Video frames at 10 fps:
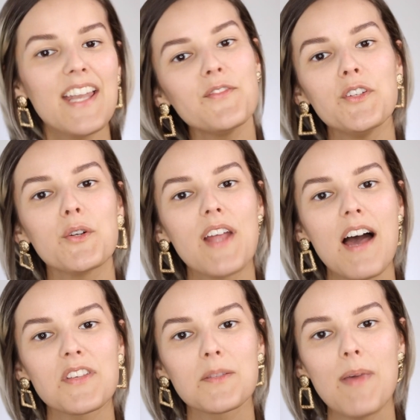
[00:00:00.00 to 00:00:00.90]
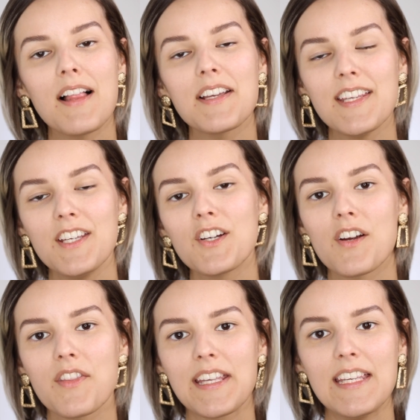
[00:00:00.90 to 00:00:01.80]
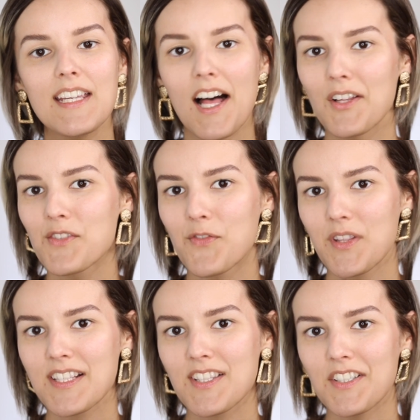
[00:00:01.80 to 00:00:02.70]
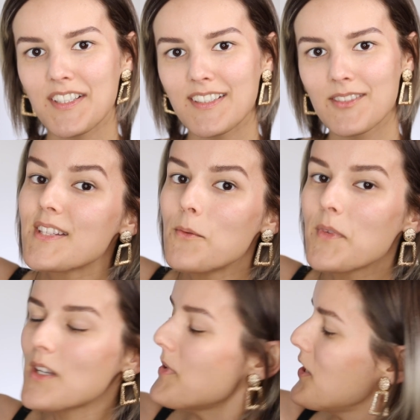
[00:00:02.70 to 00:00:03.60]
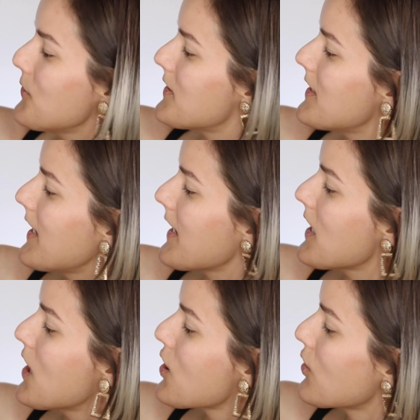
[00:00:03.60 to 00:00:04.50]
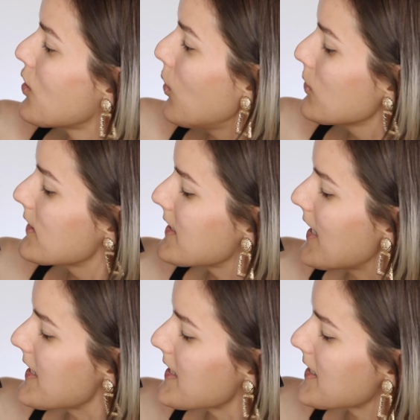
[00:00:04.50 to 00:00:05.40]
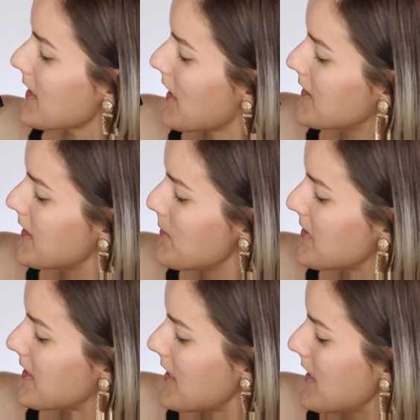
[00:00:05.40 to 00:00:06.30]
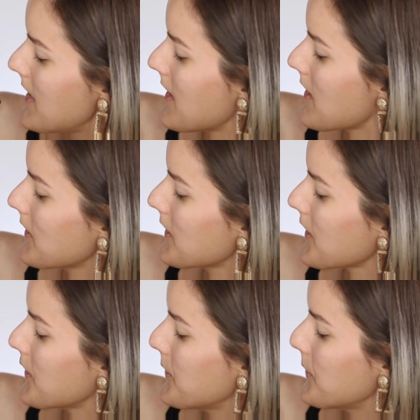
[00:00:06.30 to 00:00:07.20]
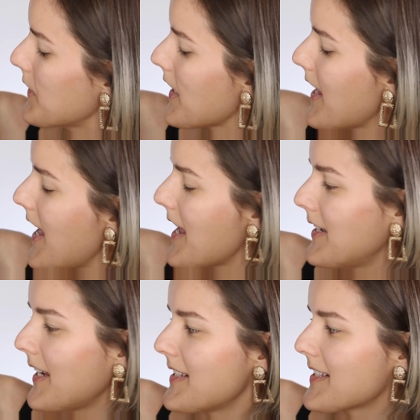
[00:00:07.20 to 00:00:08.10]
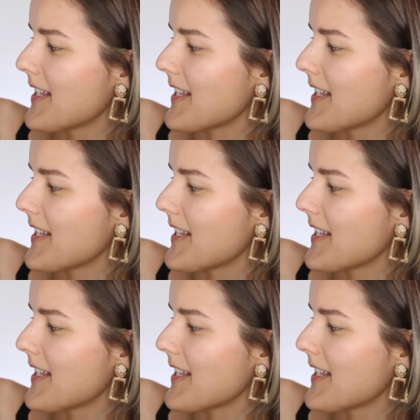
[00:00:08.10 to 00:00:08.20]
And if you don't have this palette, here are the key colors for this look. So I'm going to be using Gold Dust, Deep Sea, Lagoon, and Night